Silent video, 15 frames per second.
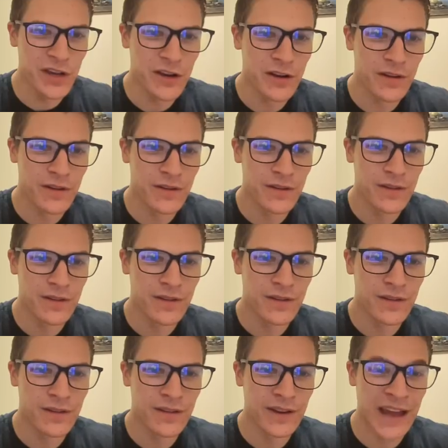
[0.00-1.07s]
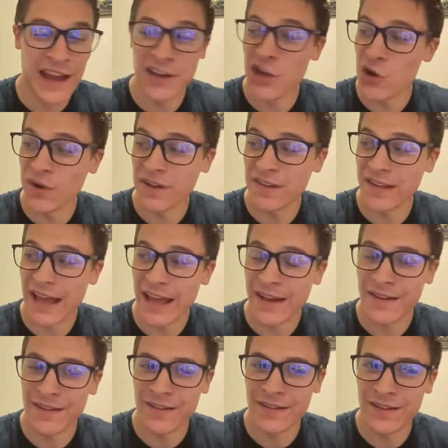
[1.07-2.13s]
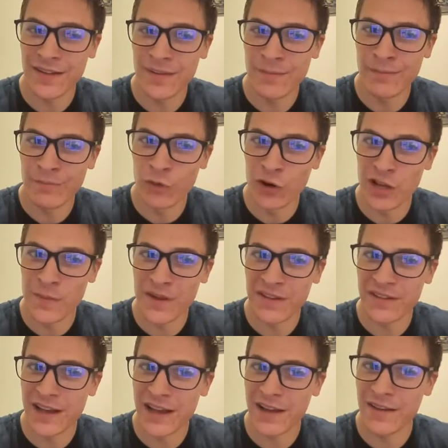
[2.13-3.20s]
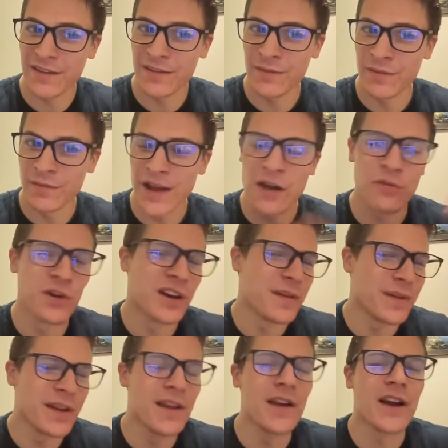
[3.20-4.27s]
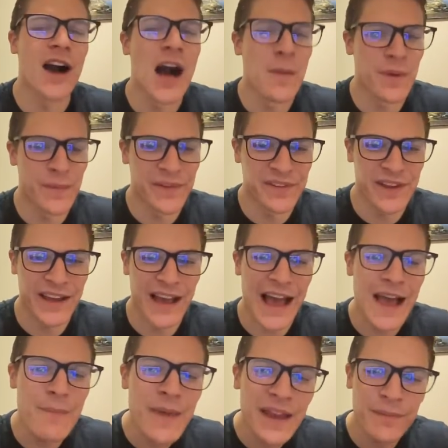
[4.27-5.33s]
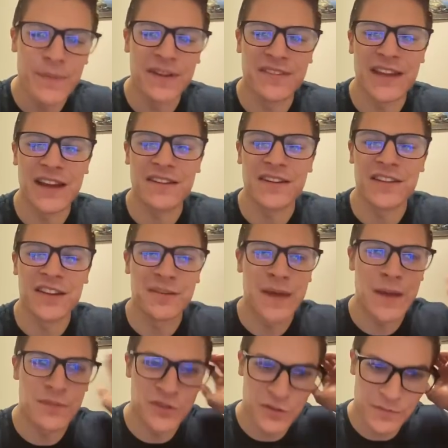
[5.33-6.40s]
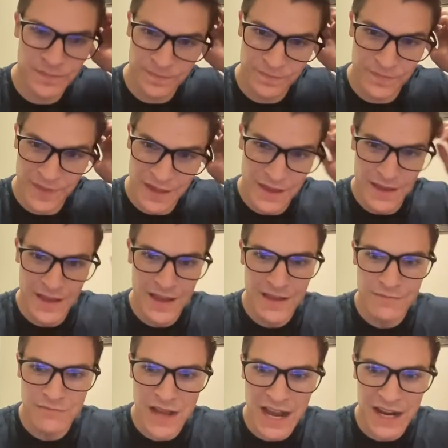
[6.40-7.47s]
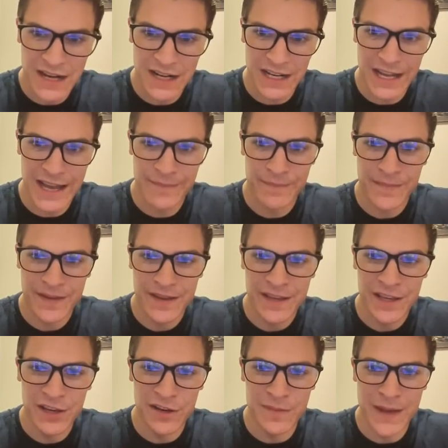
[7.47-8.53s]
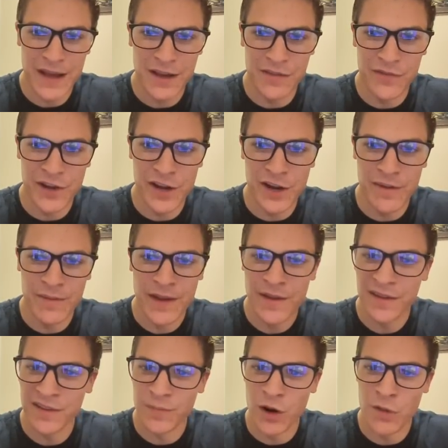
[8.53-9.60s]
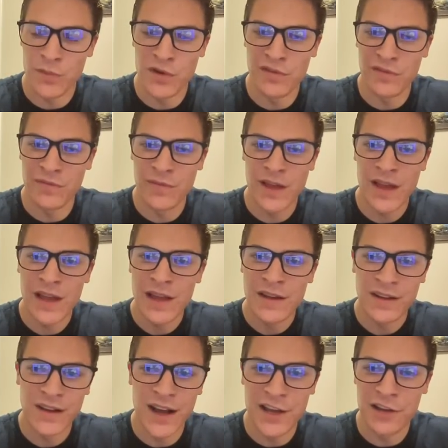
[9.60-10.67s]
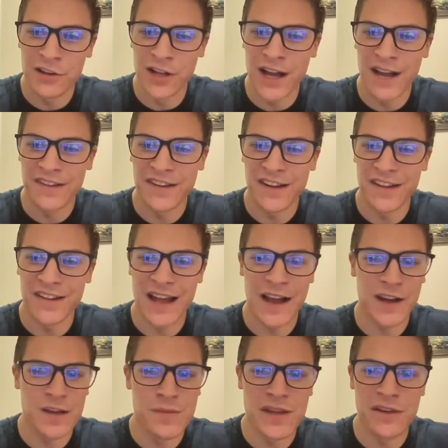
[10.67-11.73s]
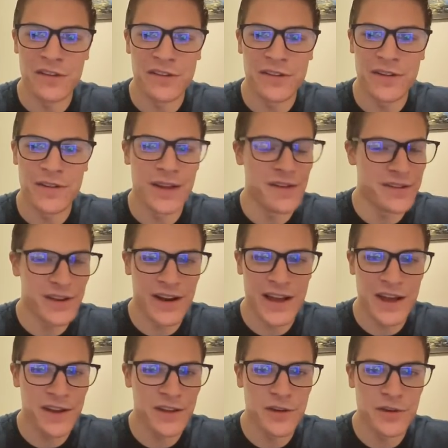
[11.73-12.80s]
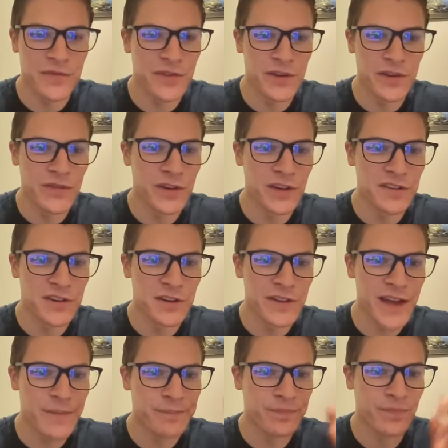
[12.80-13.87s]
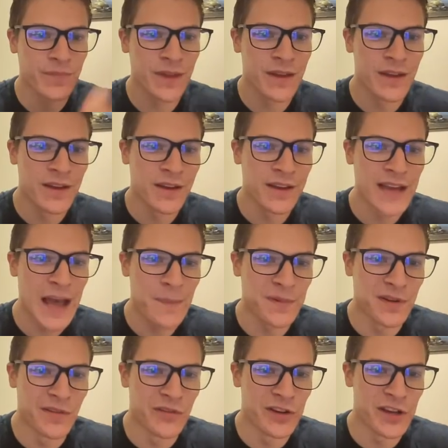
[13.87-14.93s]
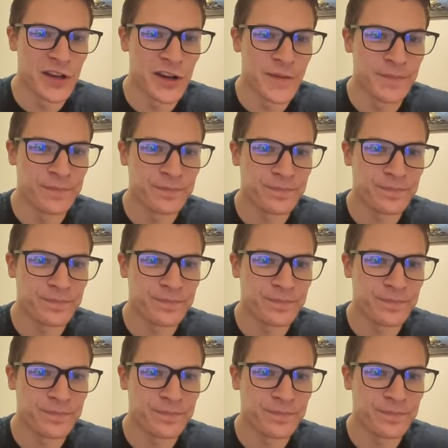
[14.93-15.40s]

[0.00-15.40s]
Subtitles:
here. I noticed that. Rookie mistake. Not a rookie. Common mistake. I make mistakes on this map too. Not gonna lie. He goes back over here. Smart move. Cut your losses. I'm gonna beat your shit out of you if you continue that. Caps over here.